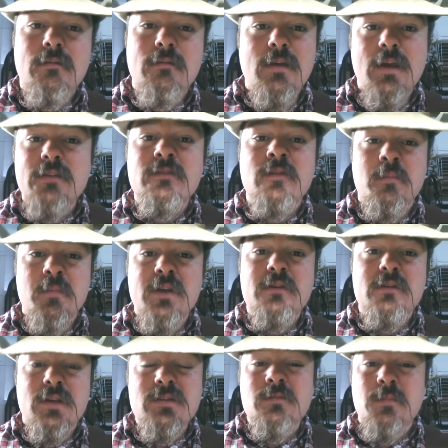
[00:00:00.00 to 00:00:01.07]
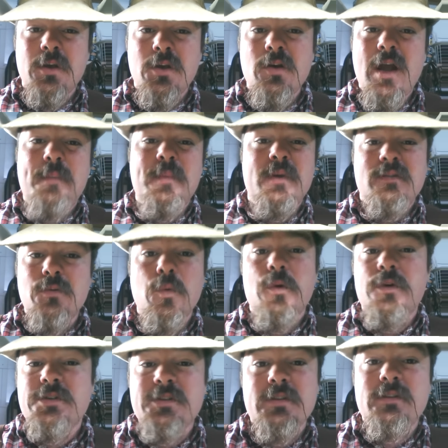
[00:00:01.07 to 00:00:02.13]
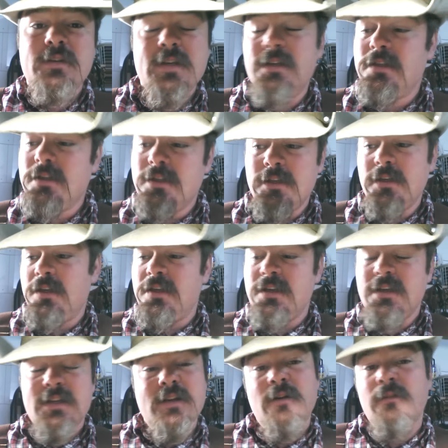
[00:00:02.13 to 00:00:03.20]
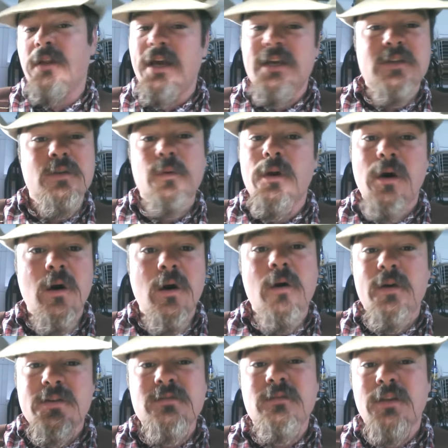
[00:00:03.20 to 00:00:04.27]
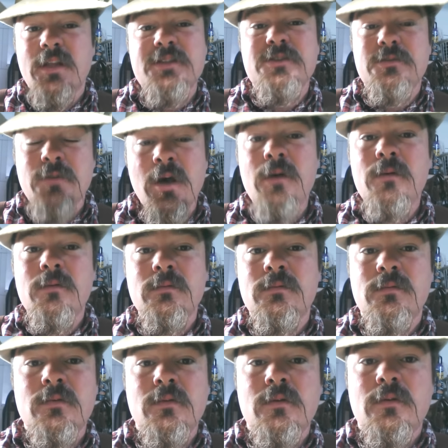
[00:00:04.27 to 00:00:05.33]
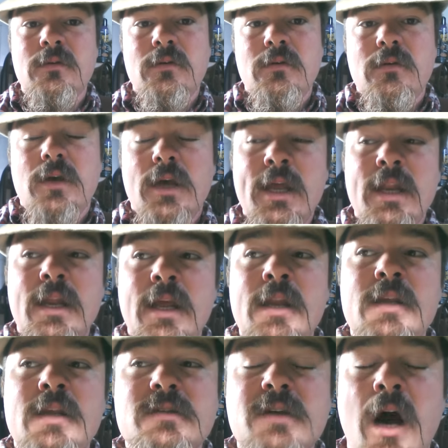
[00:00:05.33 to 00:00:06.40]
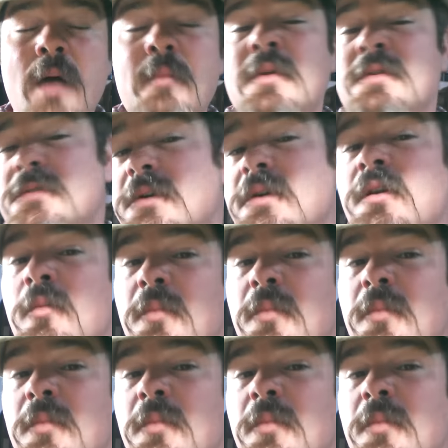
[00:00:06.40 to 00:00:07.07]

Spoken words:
he's gonna be crappy towards you. He don't like you at all. He's gonna let you know, and his comments are gonna